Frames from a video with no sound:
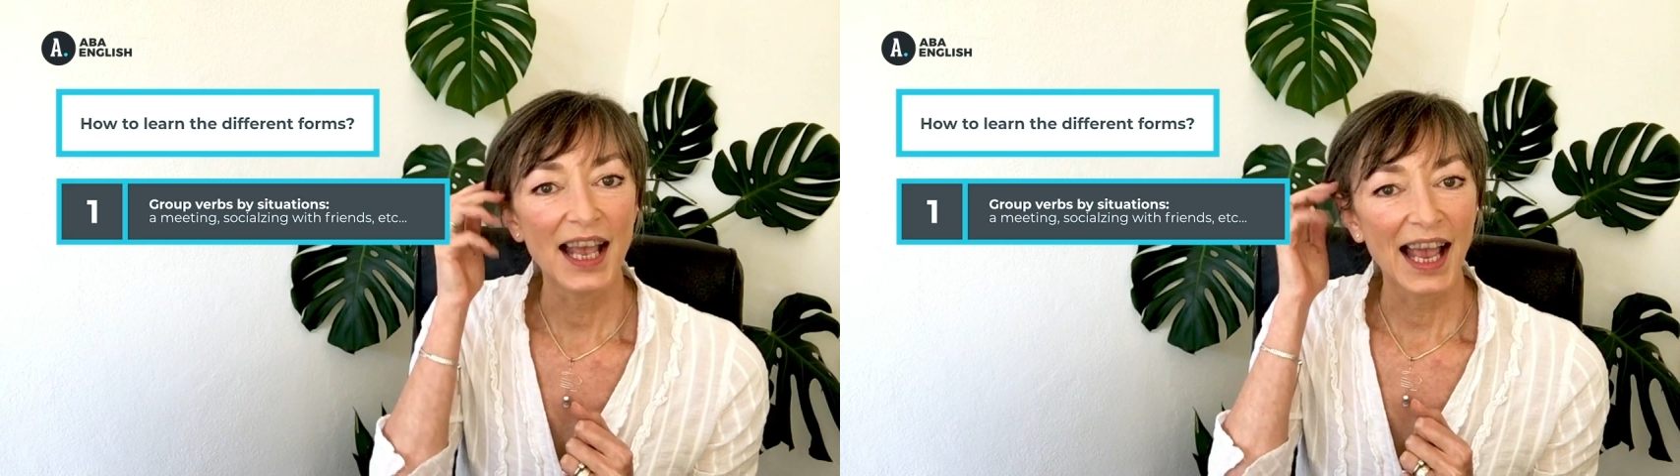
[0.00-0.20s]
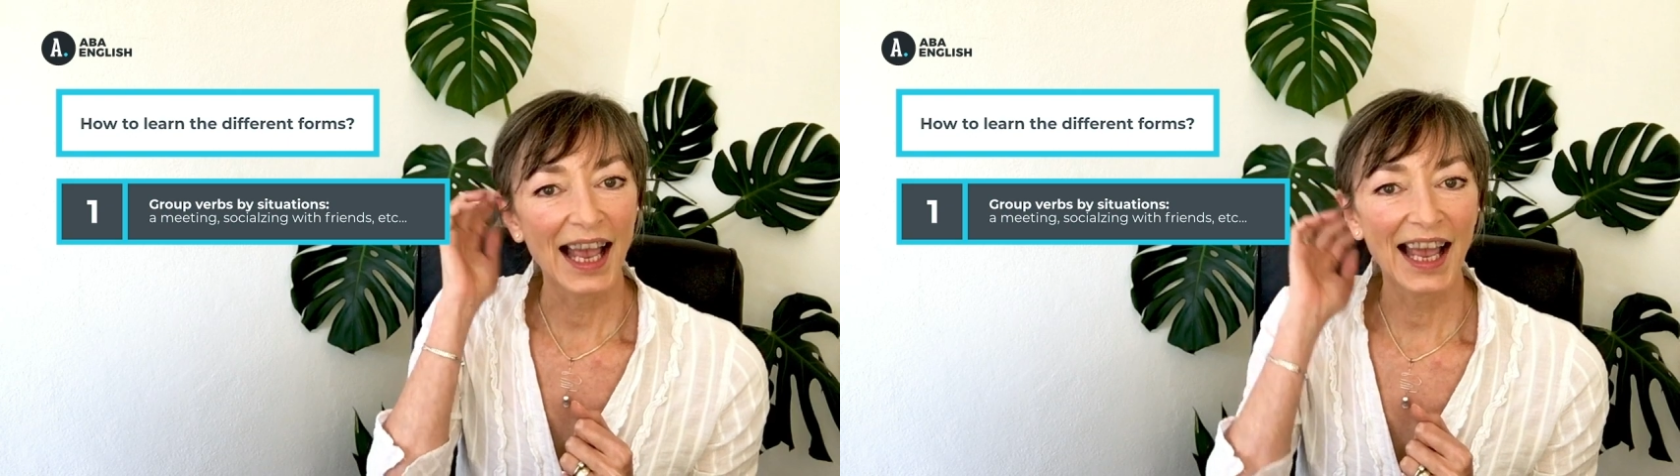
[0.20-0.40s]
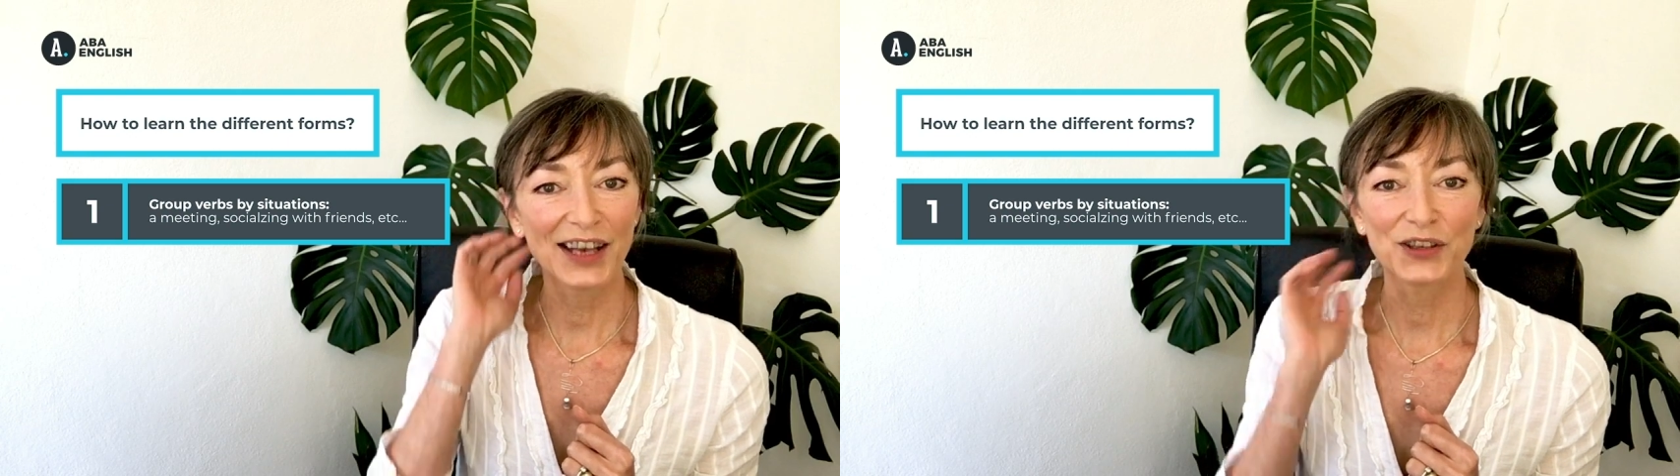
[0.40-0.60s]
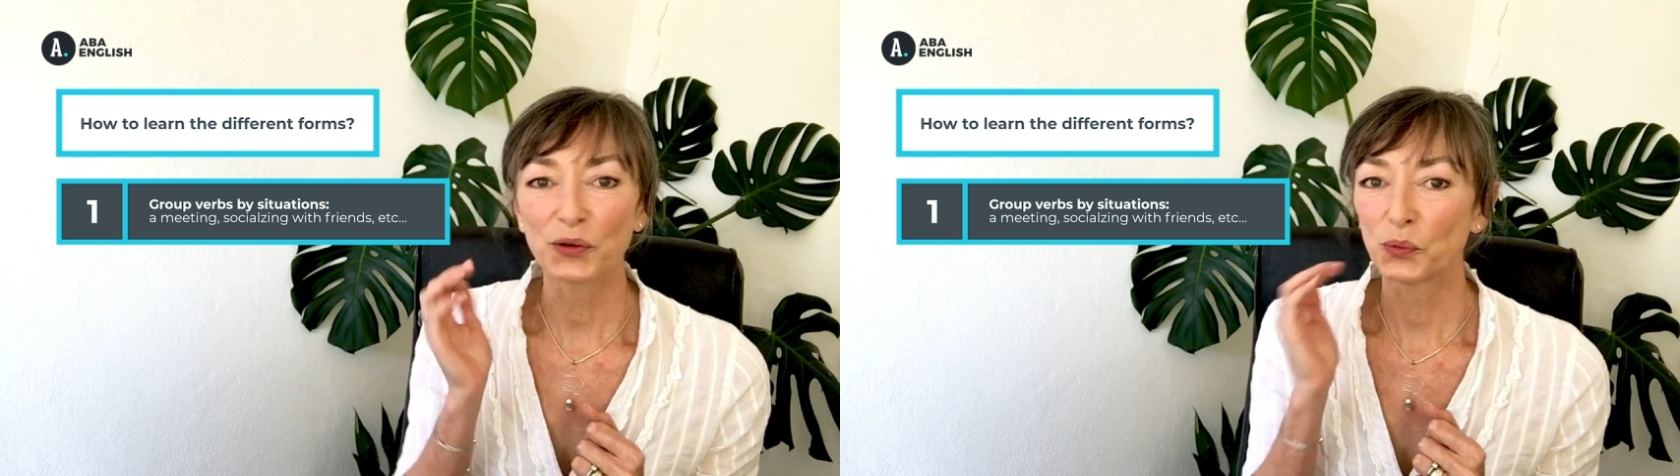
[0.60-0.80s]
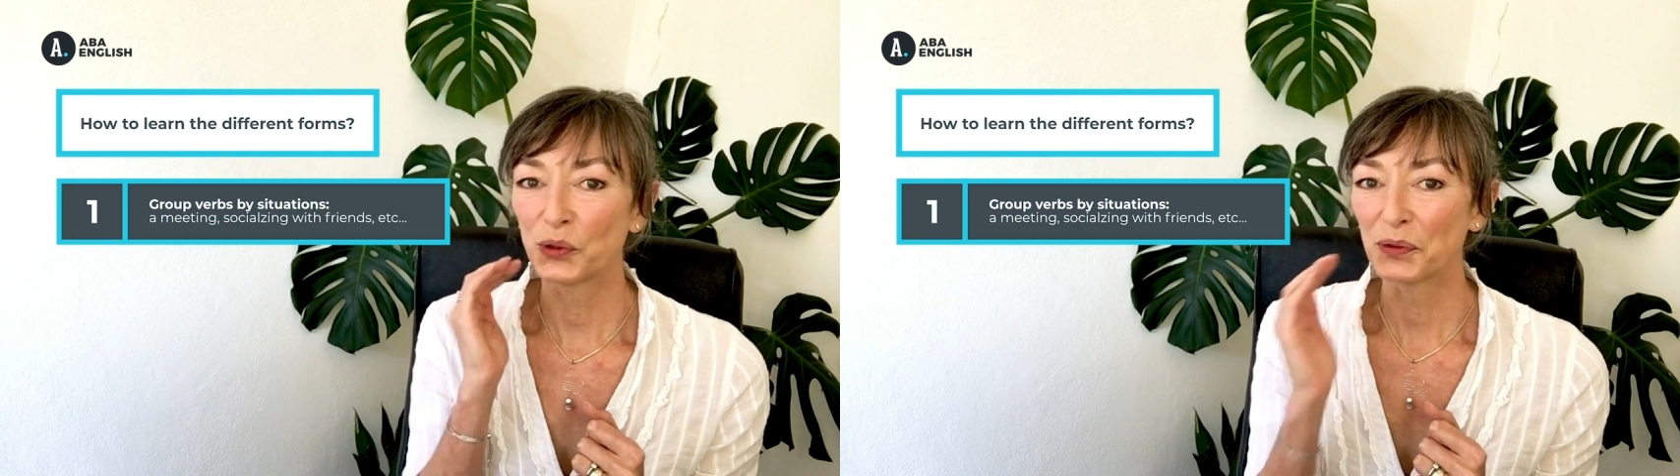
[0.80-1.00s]
and
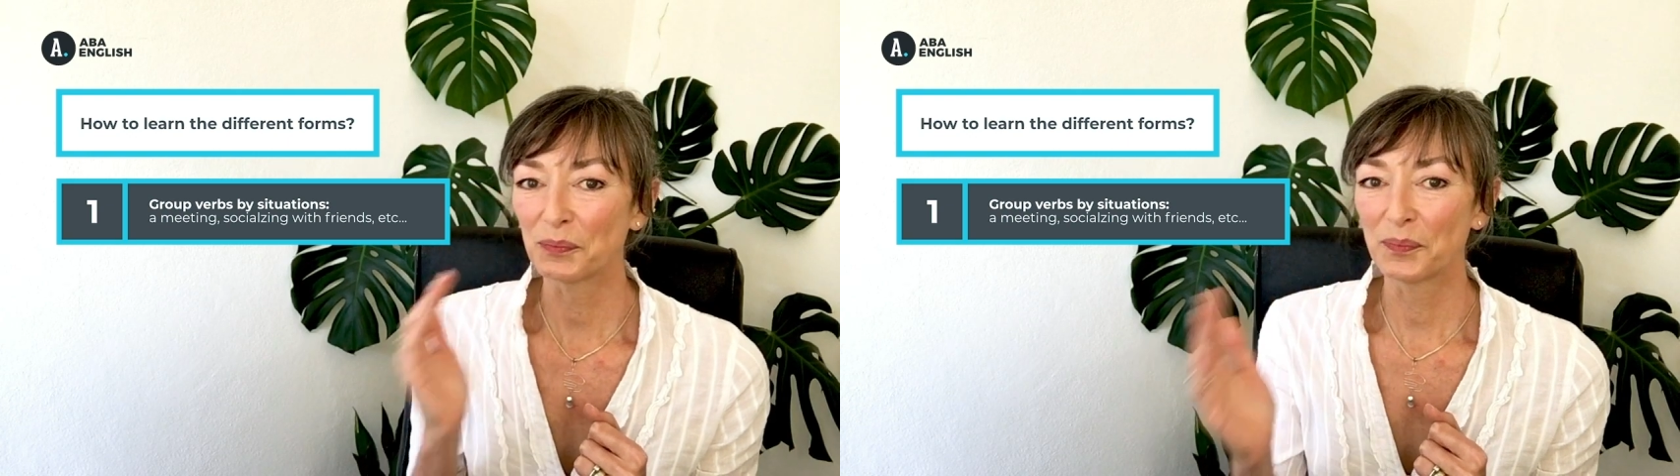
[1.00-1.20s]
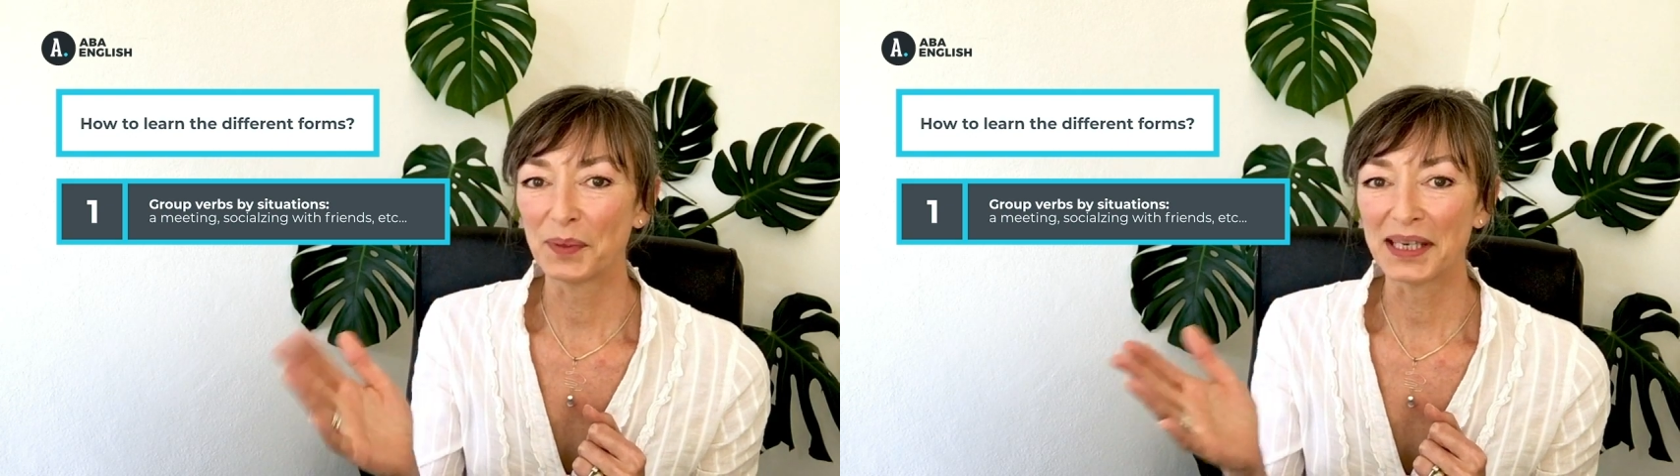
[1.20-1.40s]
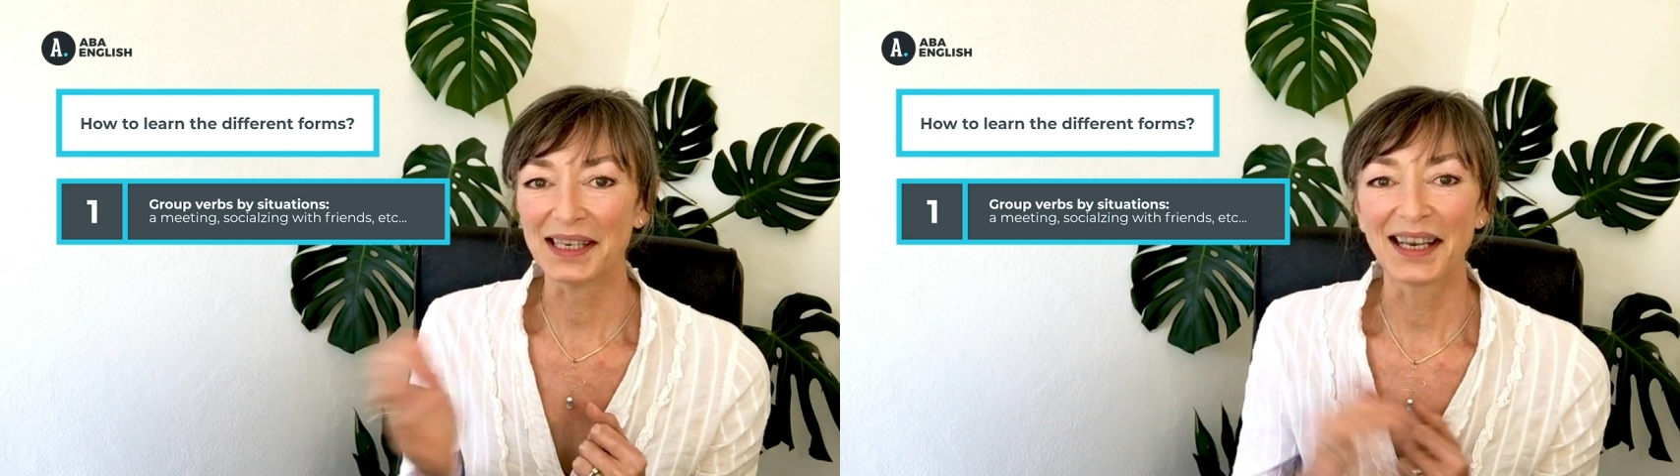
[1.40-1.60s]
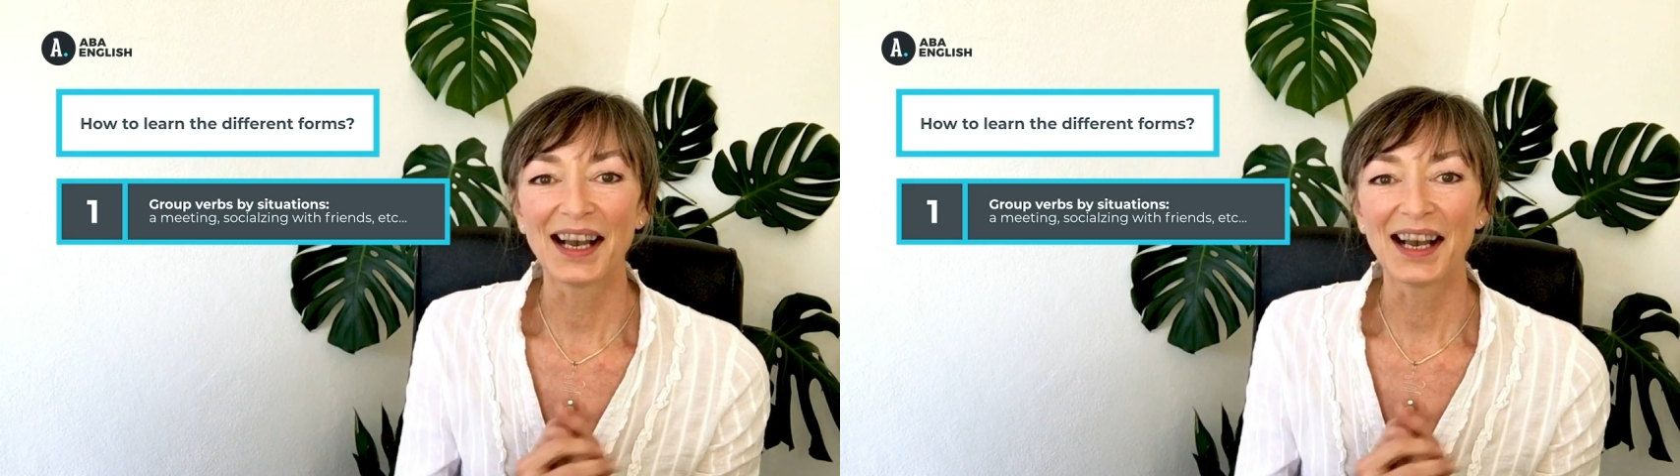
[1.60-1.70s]
will be